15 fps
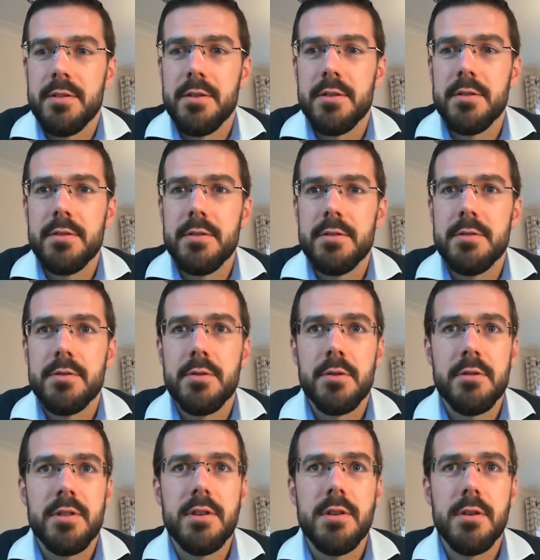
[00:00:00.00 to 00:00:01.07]
to
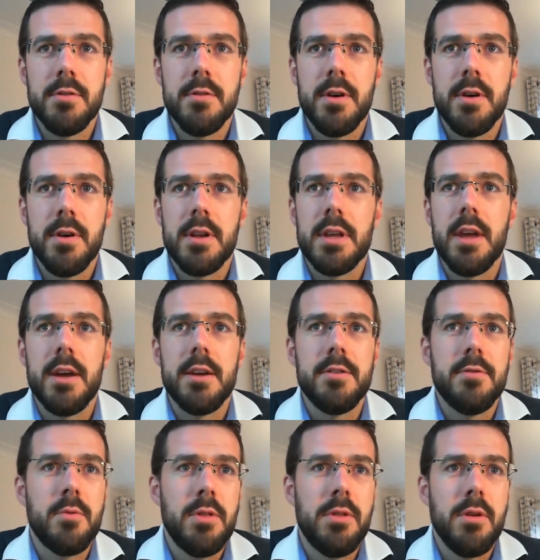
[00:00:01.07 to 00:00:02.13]
talk to you and engage
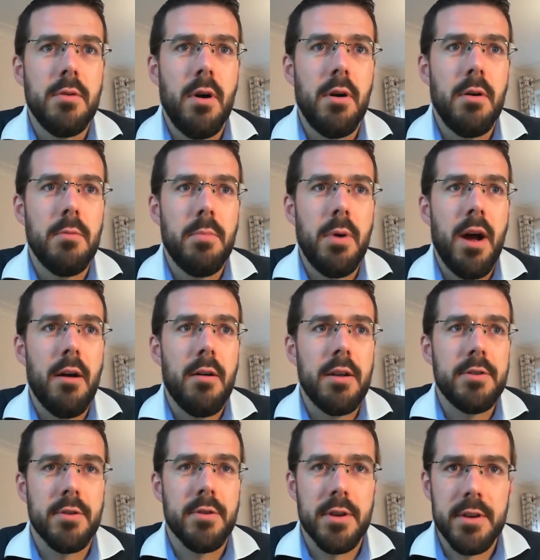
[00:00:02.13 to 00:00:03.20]
with you on power
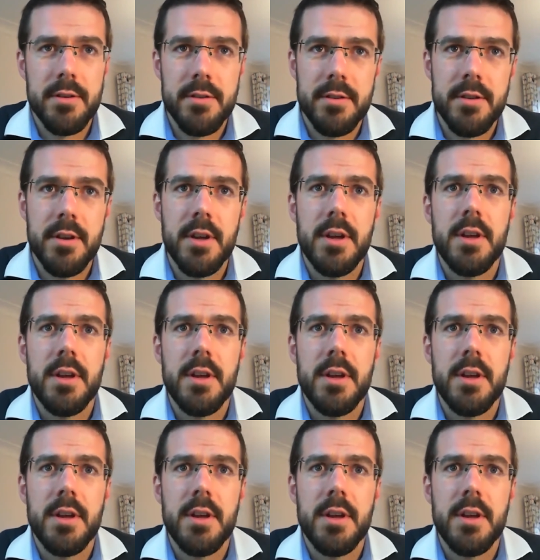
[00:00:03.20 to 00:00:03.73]
electronics.